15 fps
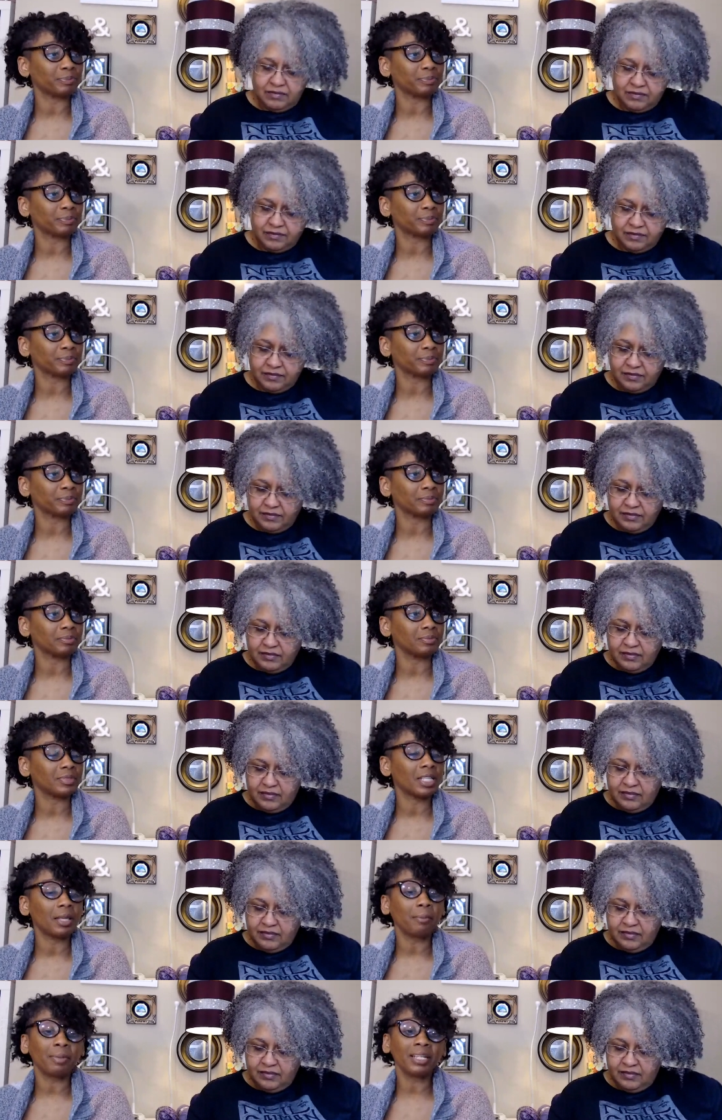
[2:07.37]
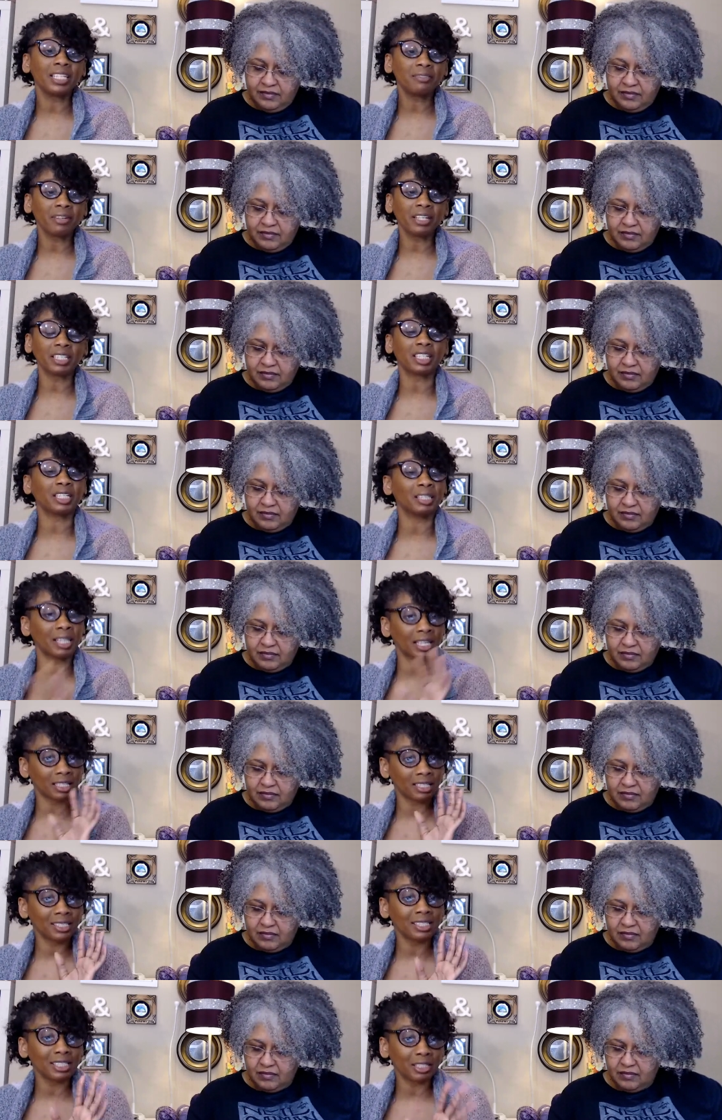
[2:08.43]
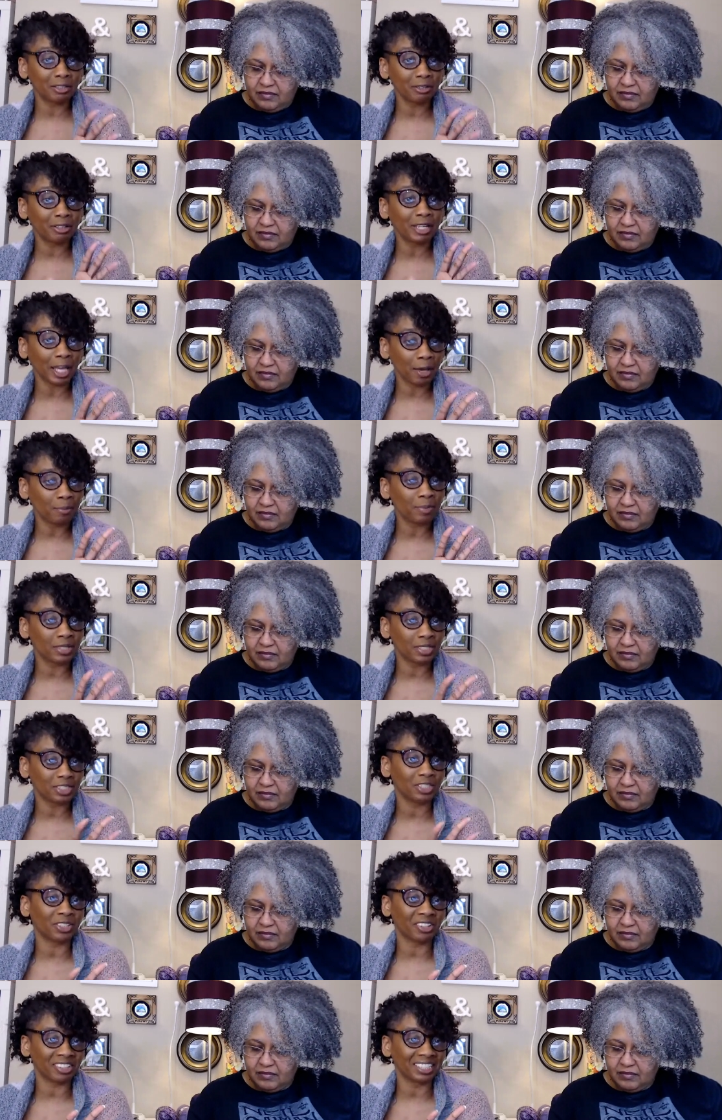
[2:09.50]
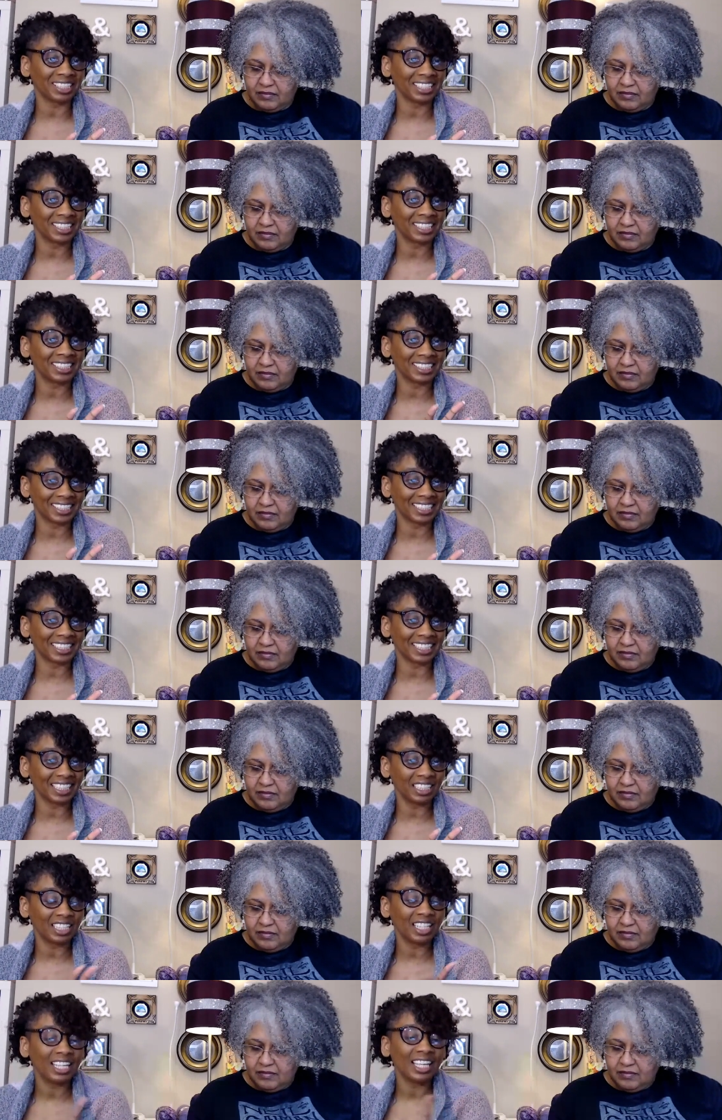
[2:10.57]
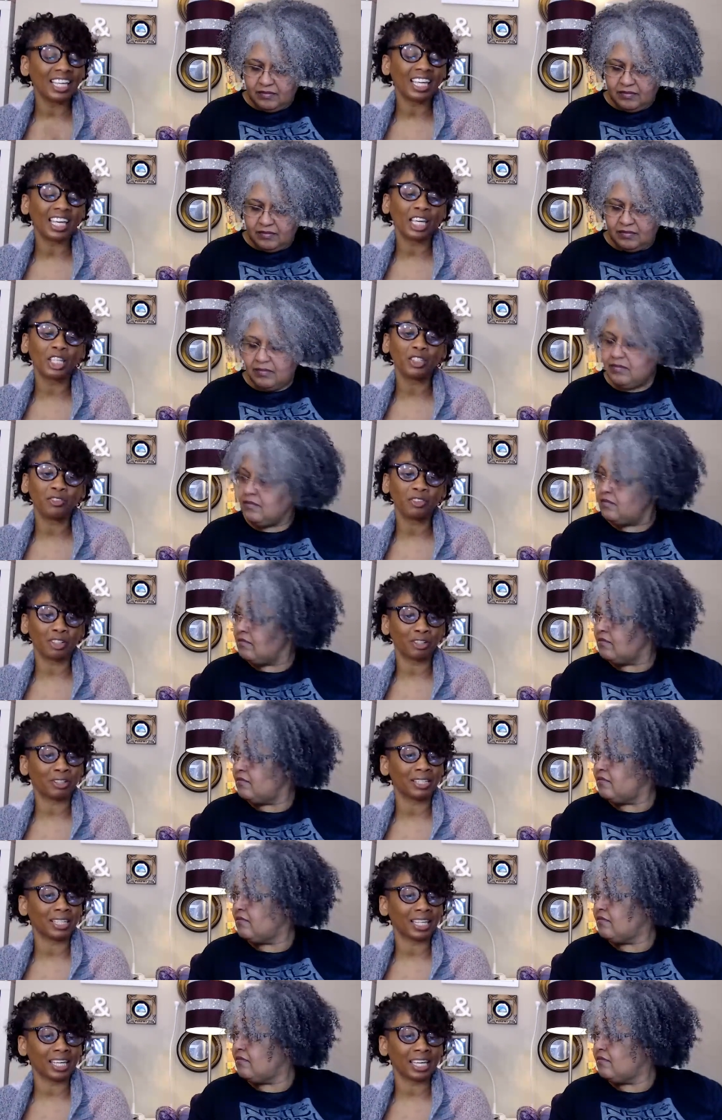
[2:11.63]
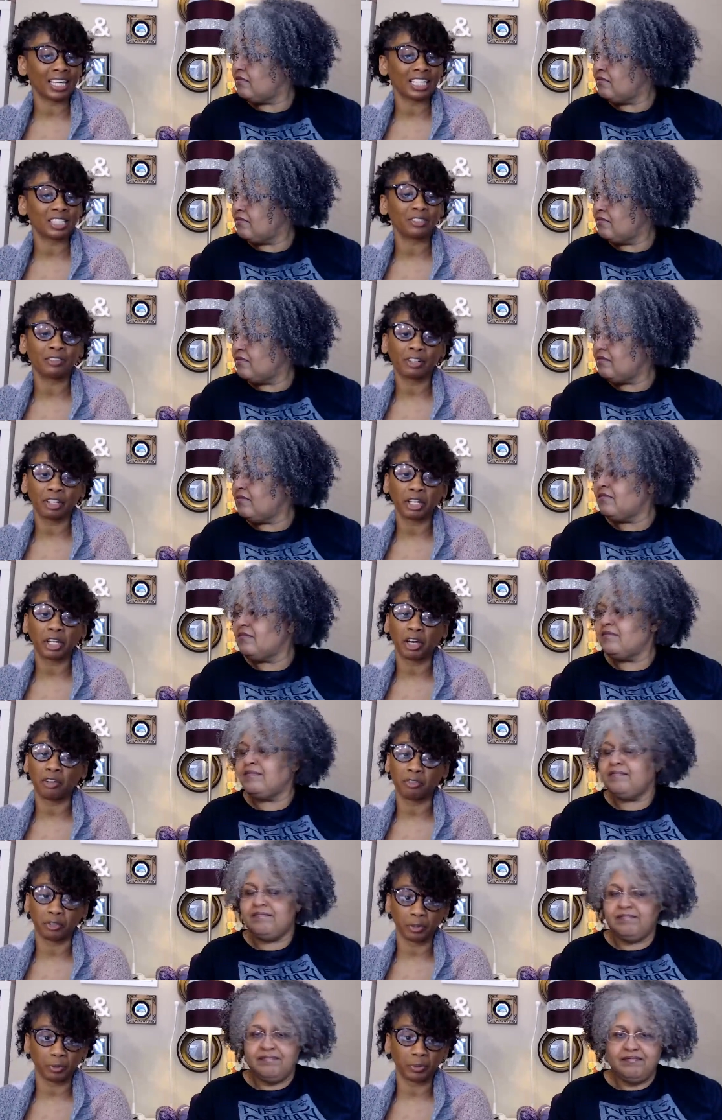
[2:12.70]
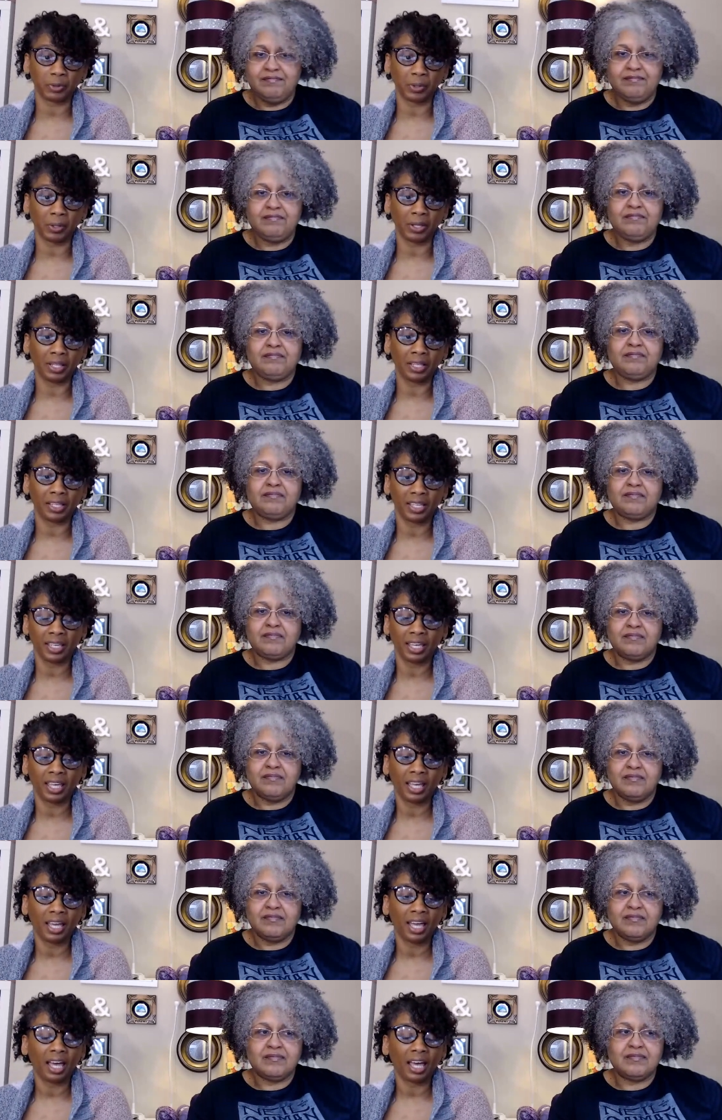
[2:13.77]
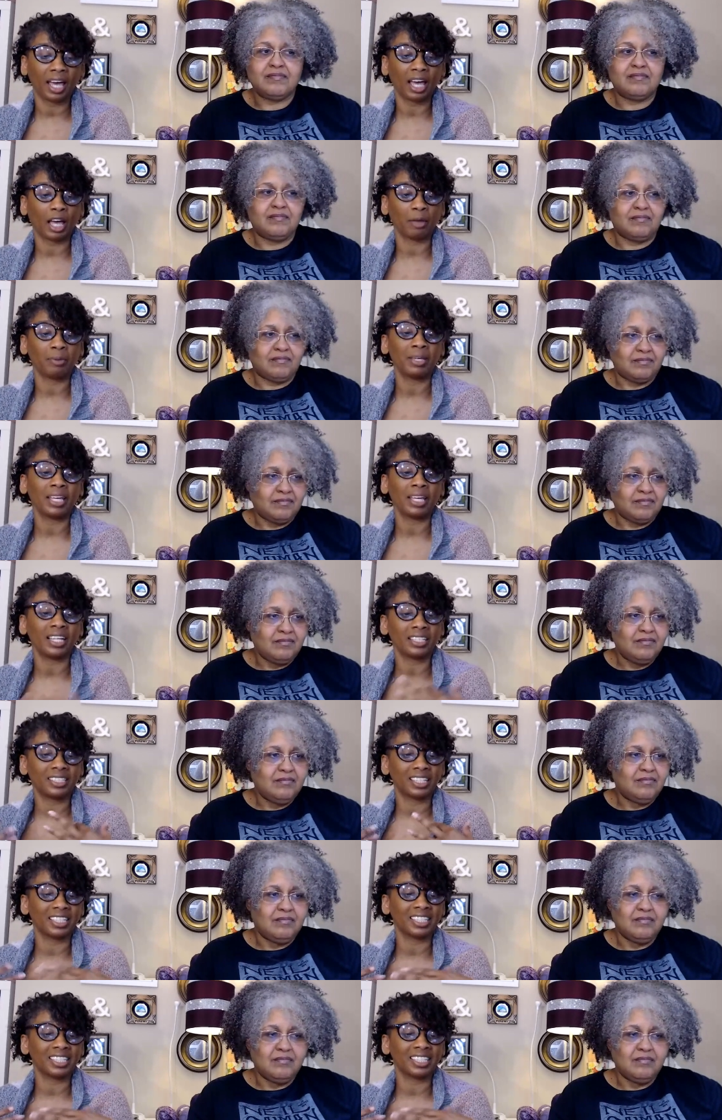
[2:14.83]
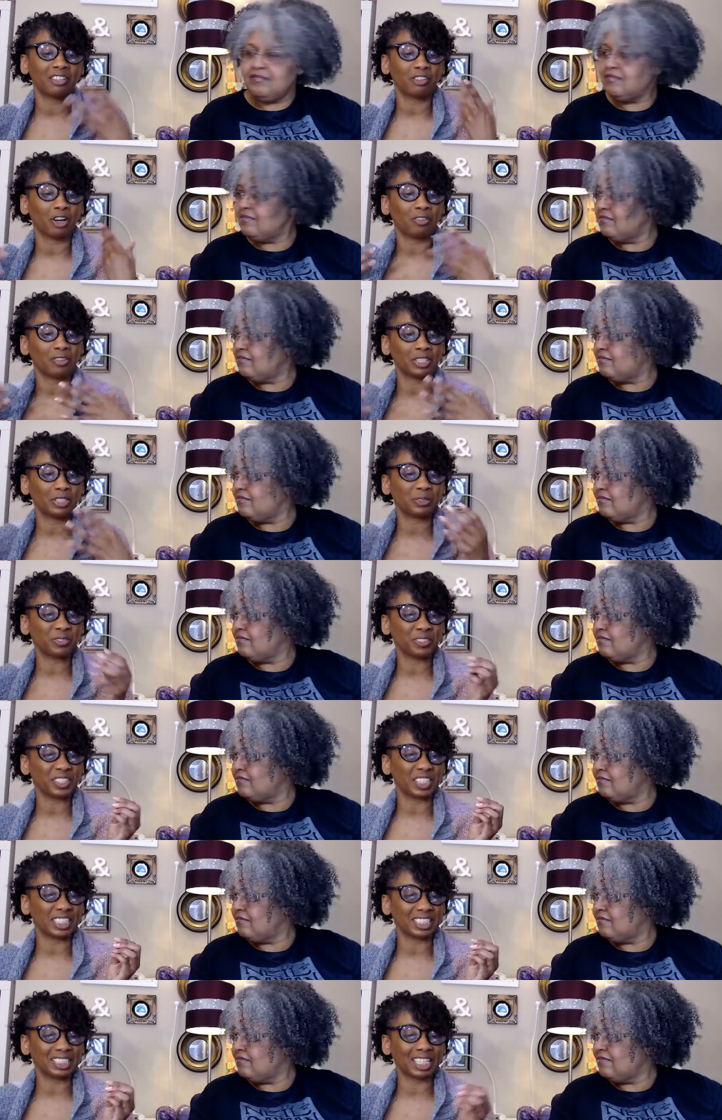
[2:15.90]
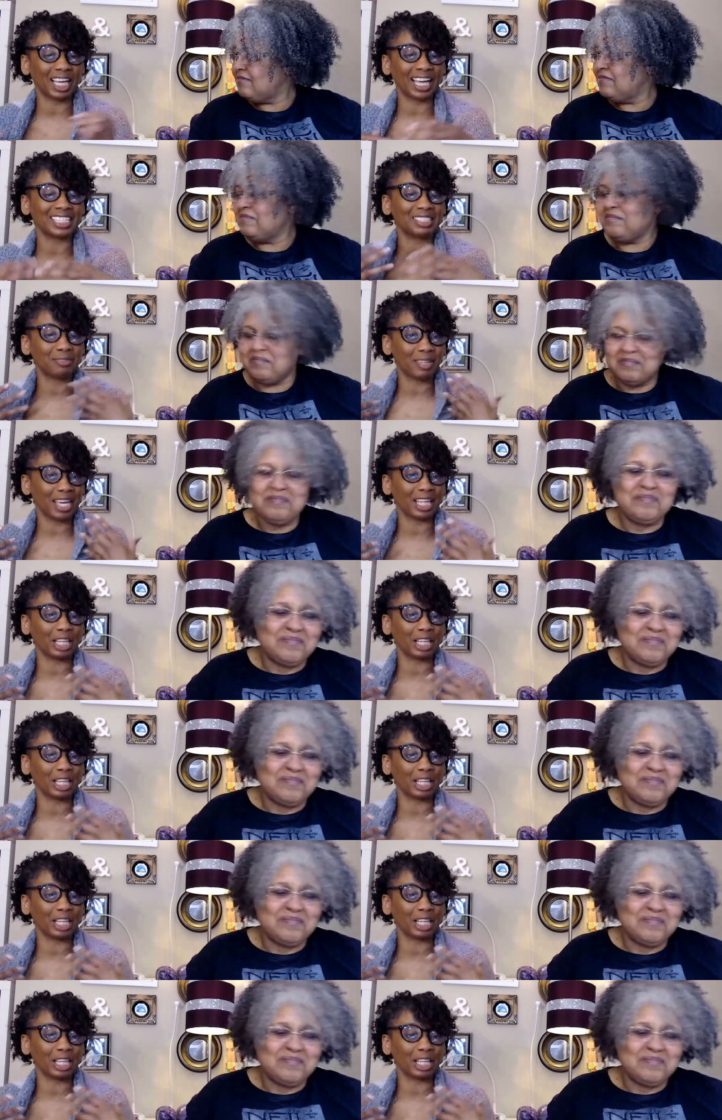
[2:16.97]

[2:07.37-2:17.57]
Speaker 1: but it's very, considering how much yarn is in it, it's very light. It's very comfortable. Um, it does give off a little fuzz. It has some